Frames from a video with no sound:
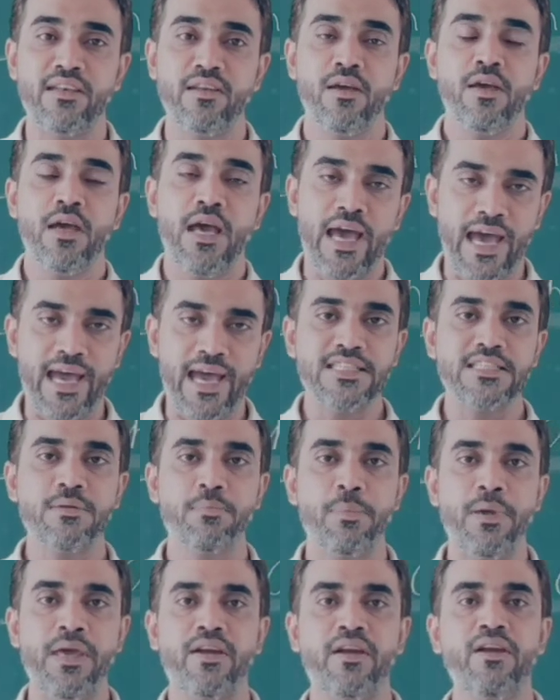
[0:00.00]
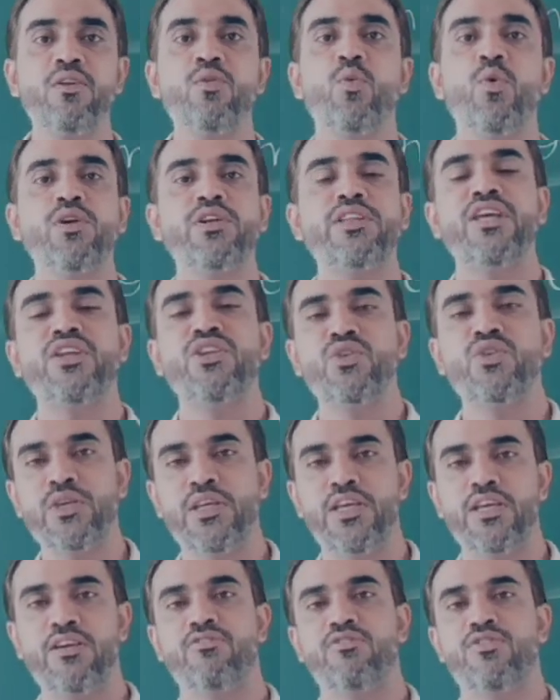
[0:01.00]
As a parent, what can you
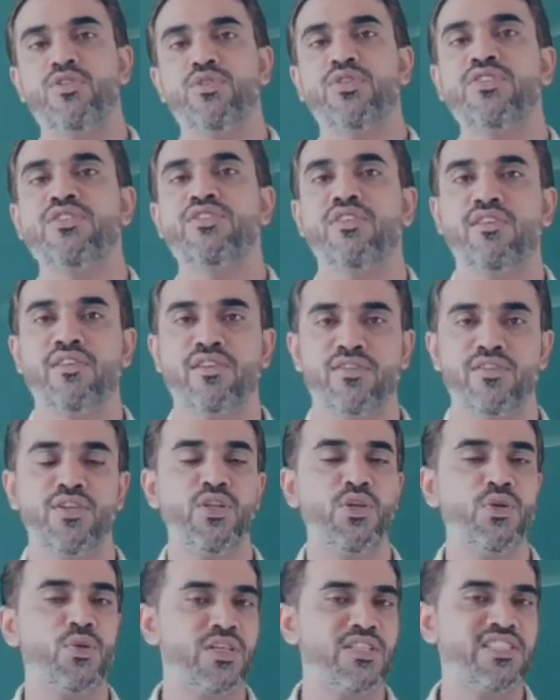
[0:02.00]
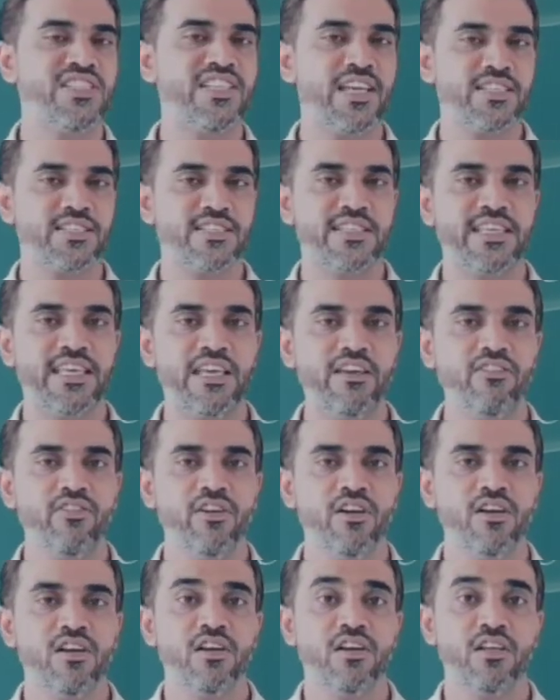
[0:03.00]
give to the children? You can just give
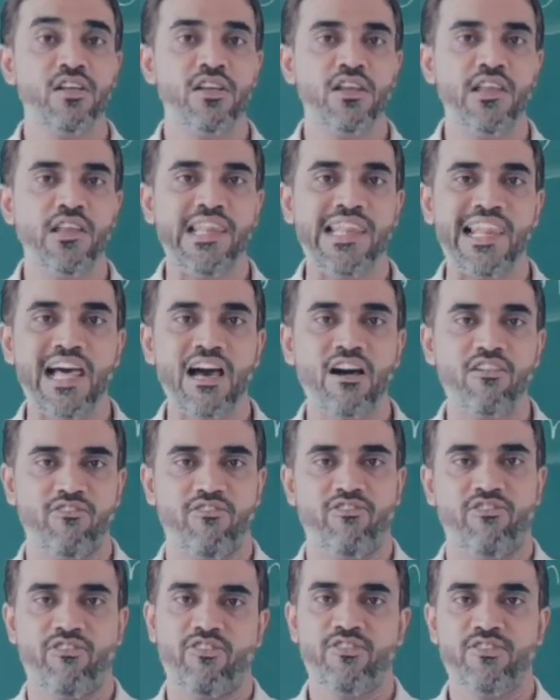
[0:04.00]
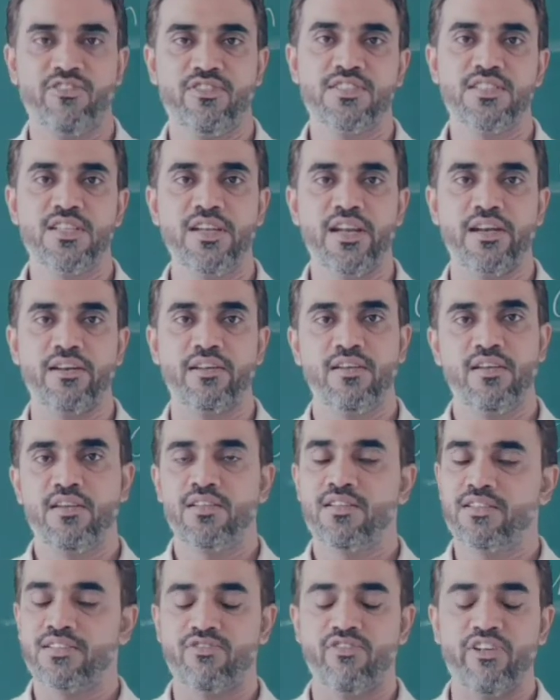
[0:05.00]
love, isn't it?
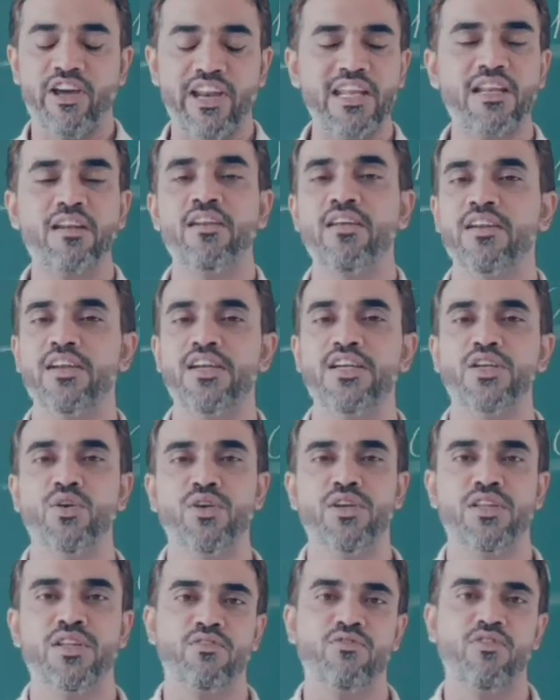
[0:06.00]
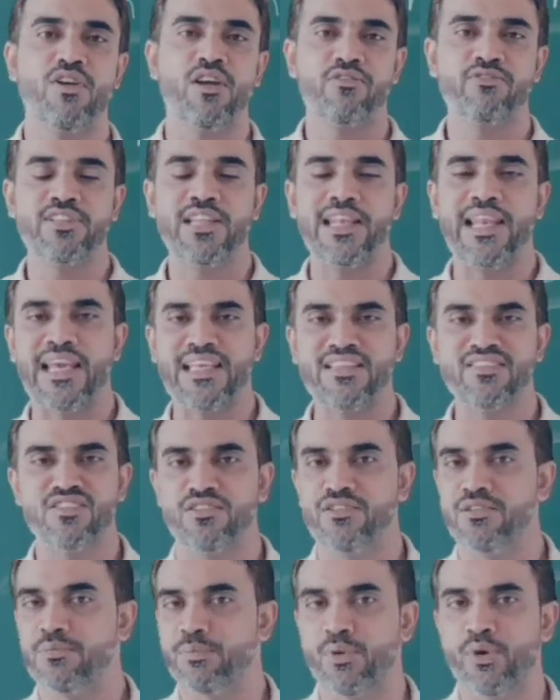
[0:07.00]
It's very clearly told in one of the lines
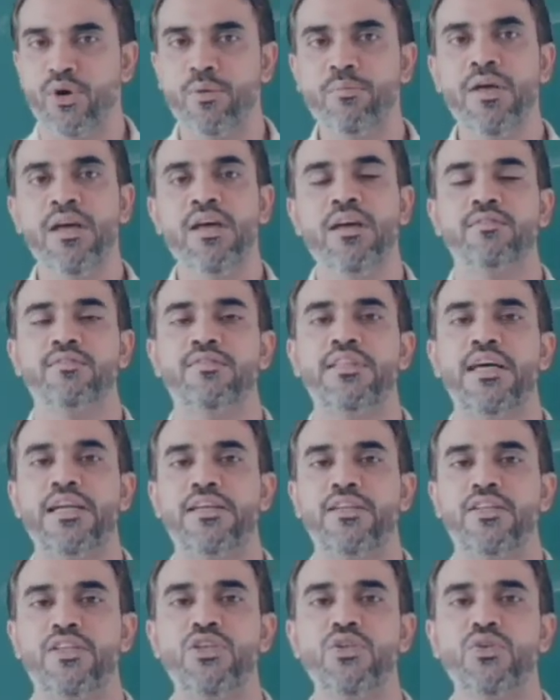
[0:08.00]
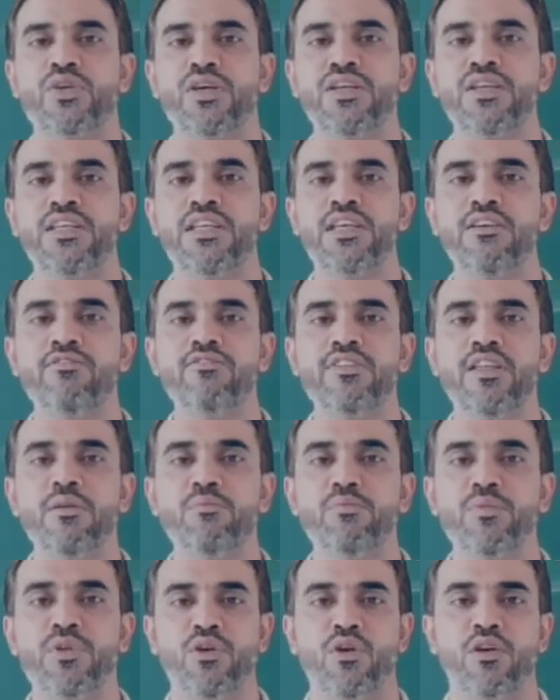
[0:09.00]
in the poem that you can give
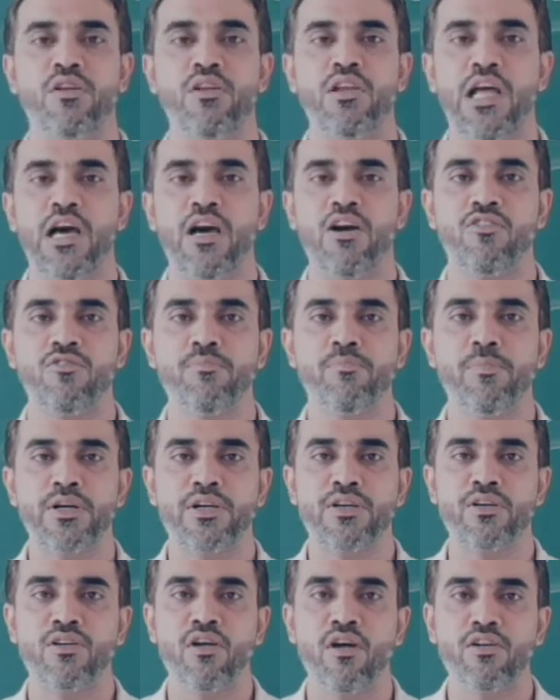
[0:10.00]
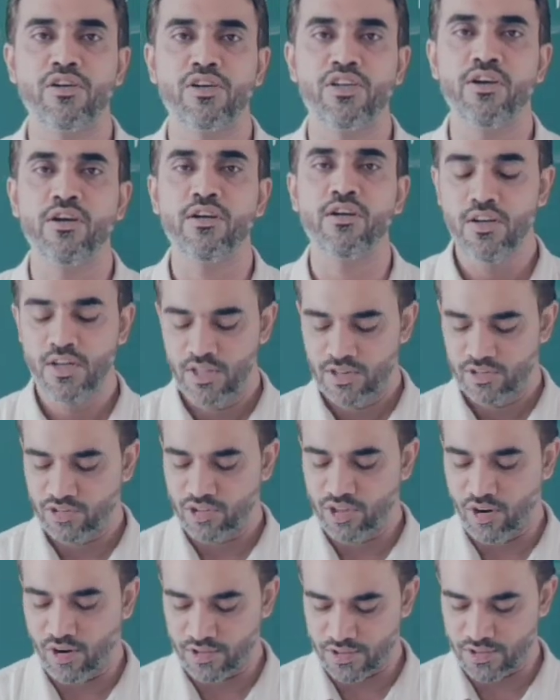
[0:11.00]
them your love but not your
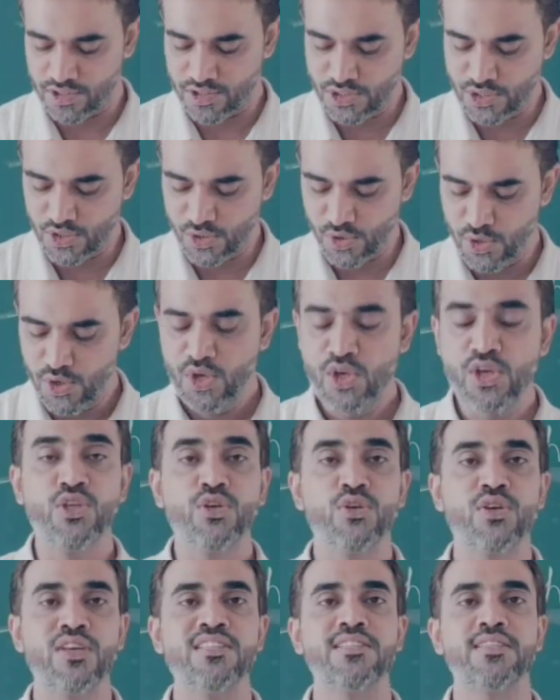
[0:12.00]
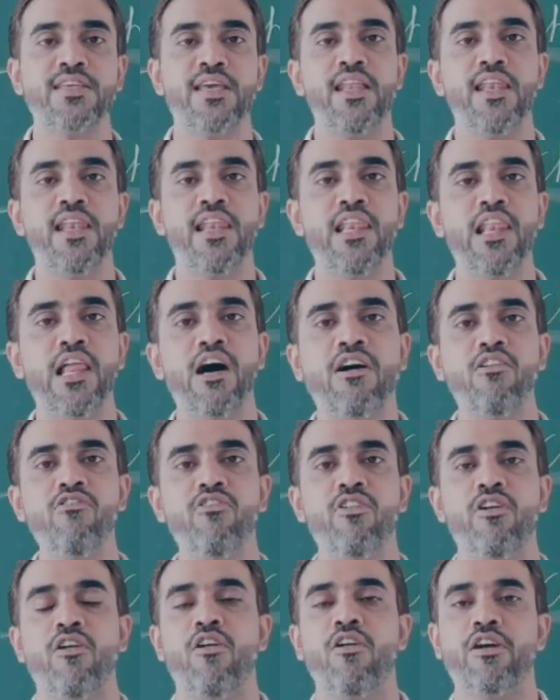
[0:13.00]
thoughts. So, you can say
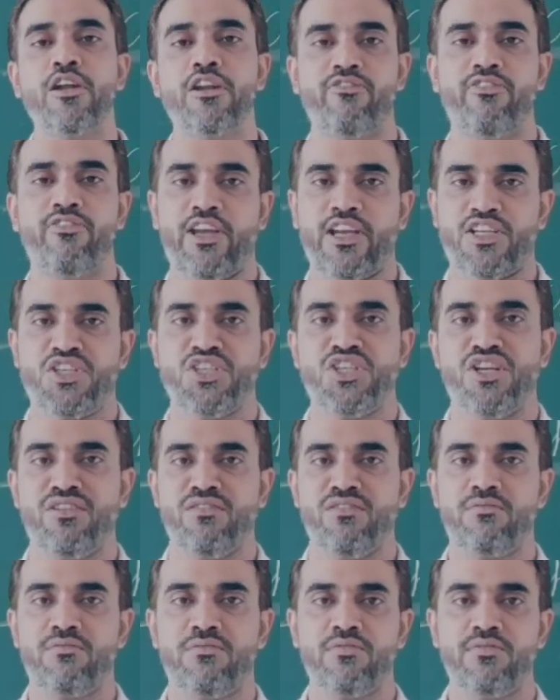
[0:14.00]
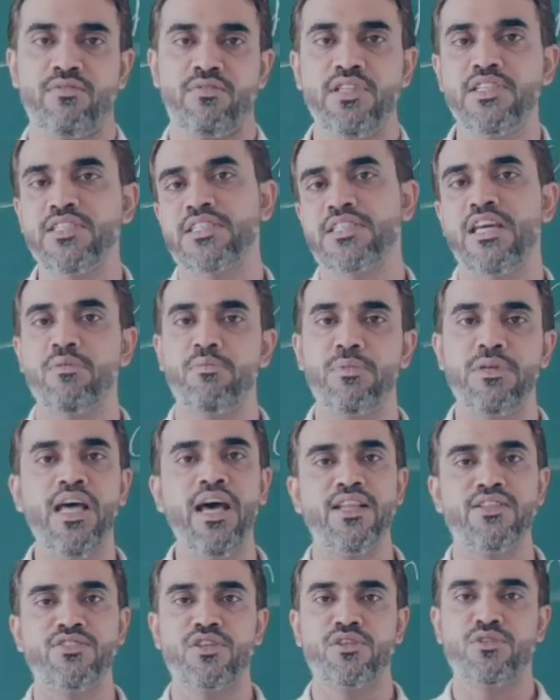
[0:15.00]
love or affection. This can be the
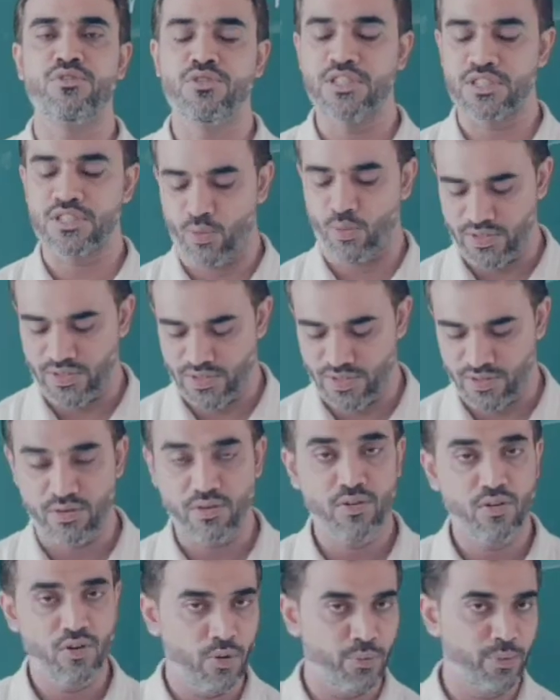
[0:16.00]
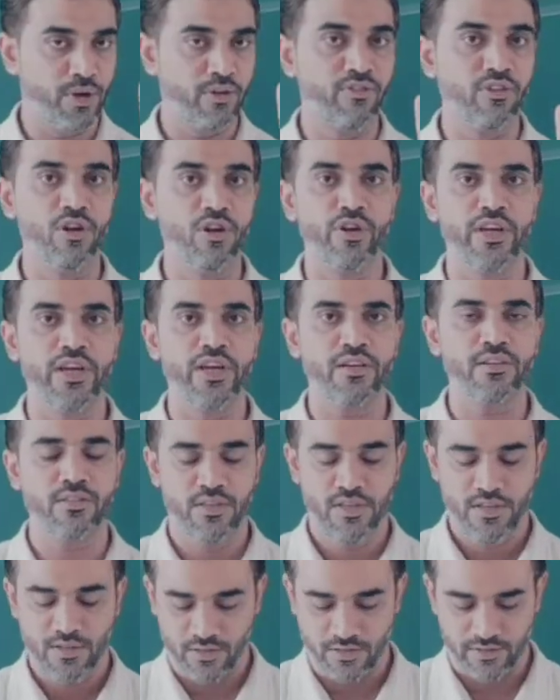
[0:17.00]
answer to this question. Hope you are following it.
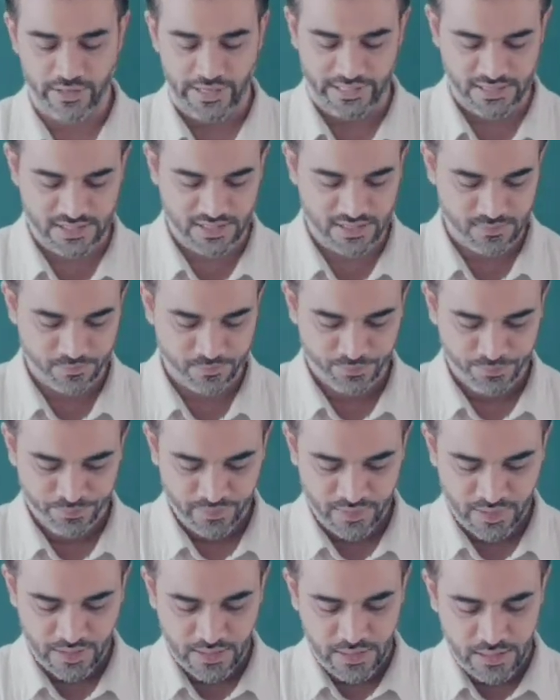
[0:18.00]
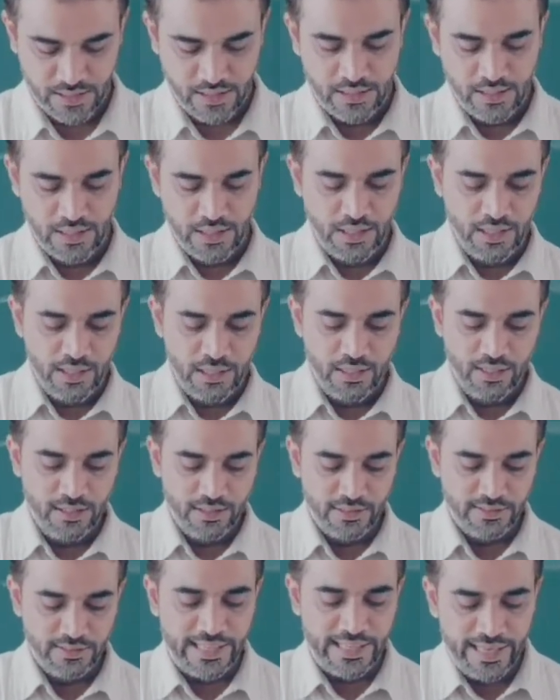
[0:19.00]
All right.
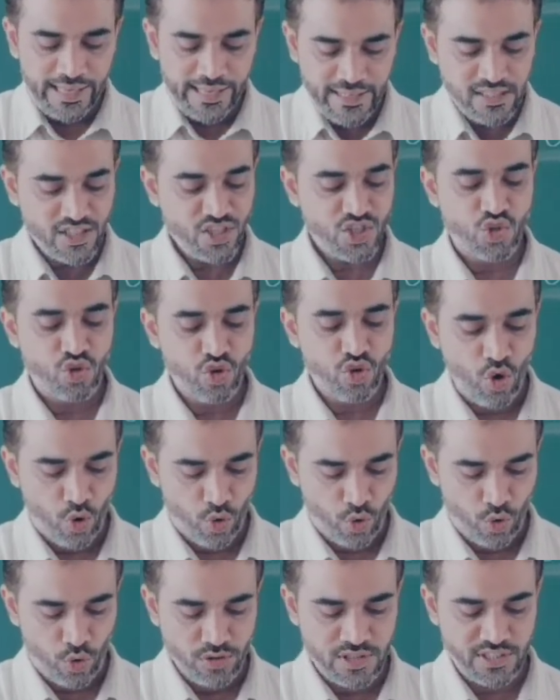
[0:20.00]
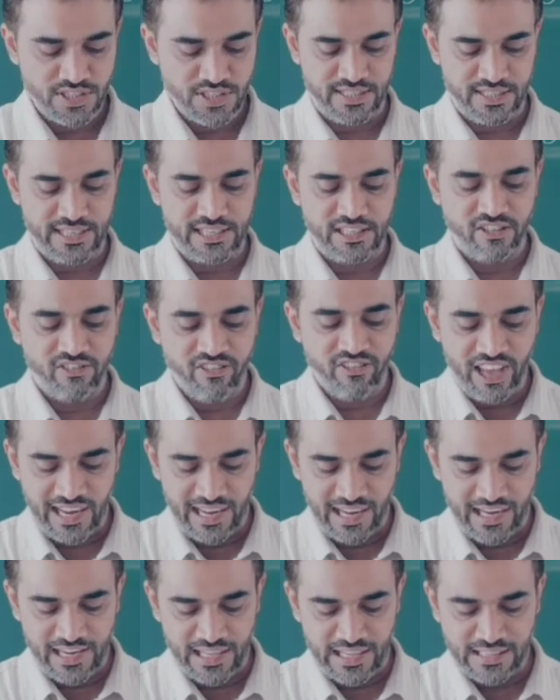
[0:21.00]
Their souls
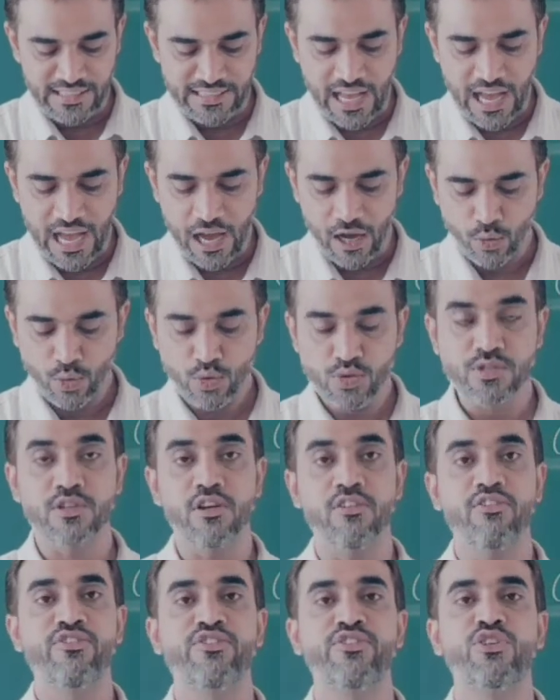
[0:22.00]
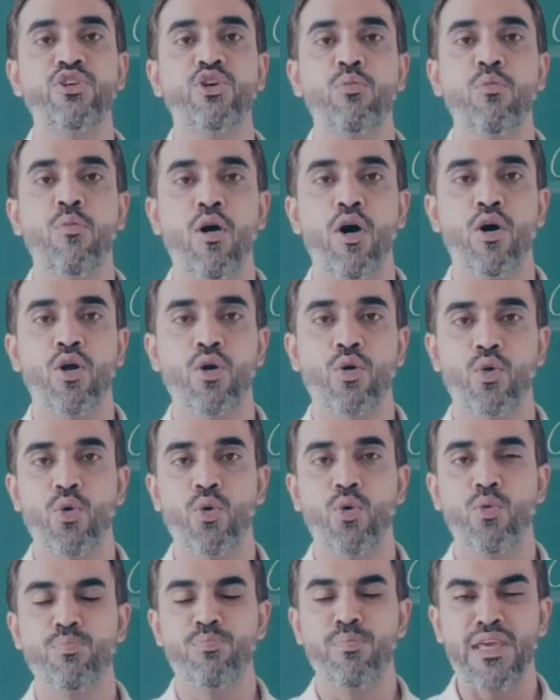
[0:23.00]
dwell in the house of
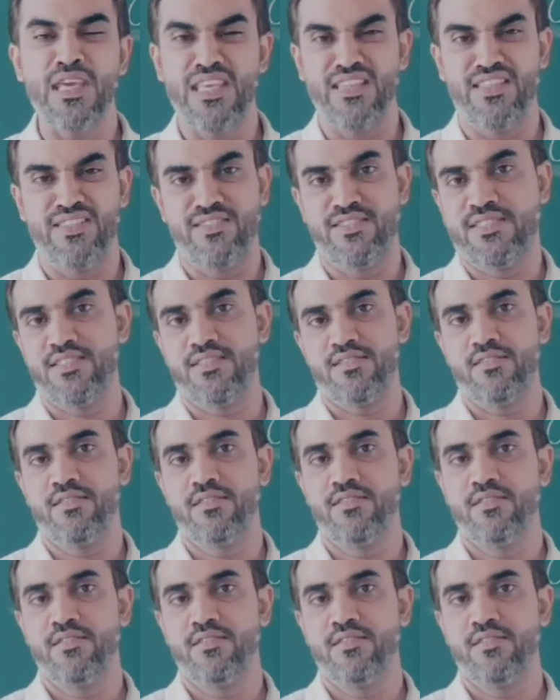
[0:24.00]
tomorrow means.